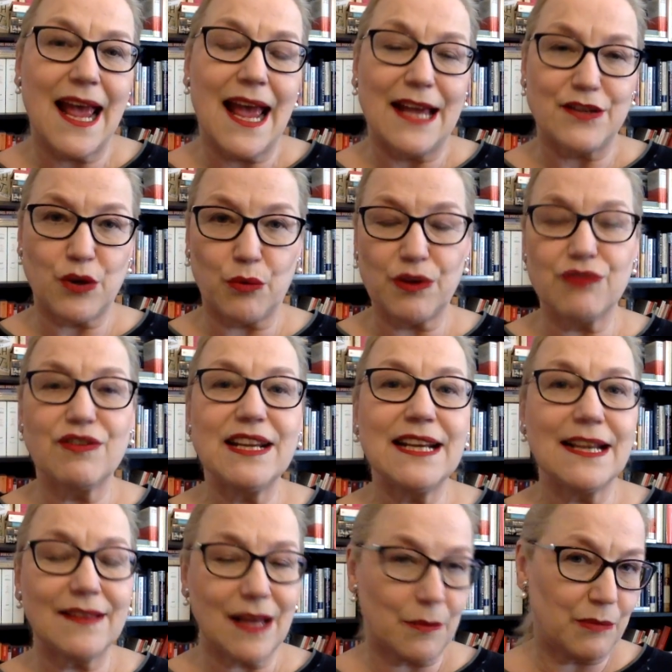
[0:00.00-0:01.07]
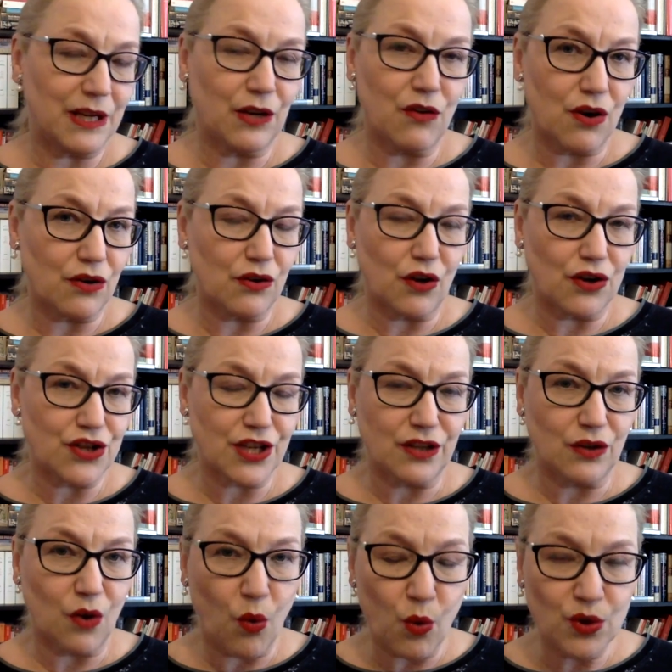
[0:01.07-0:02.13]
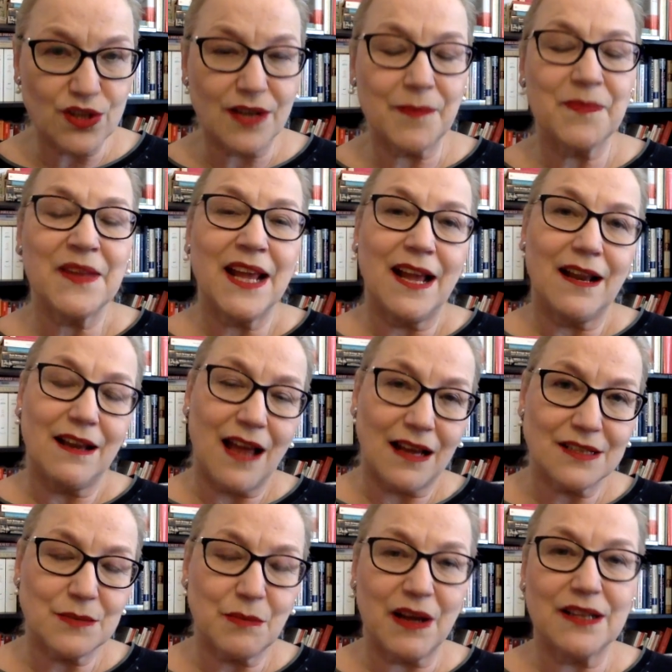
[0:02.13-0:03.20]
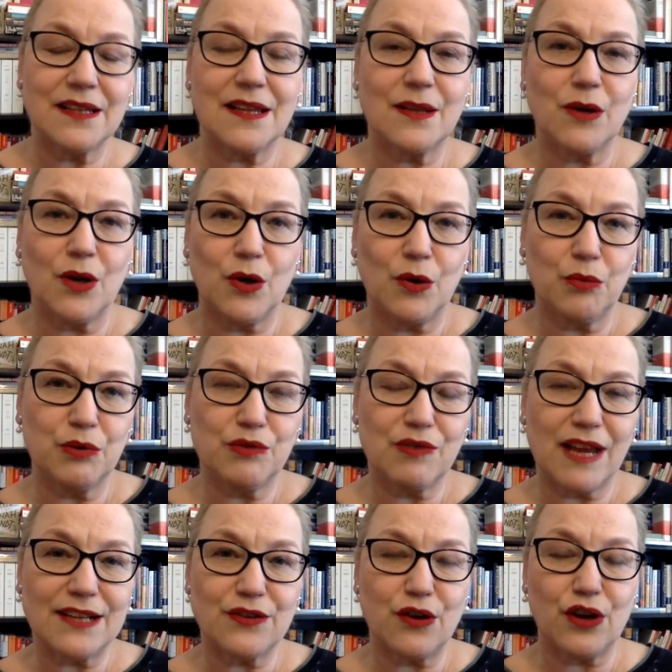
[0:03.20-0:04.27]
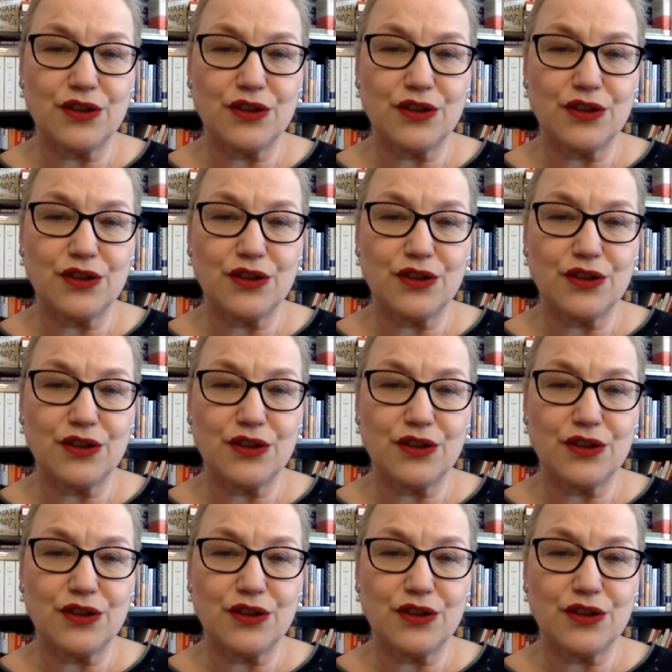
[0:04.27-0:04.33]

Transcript: So, we're reading them in chronological order. Last month, uh, we read her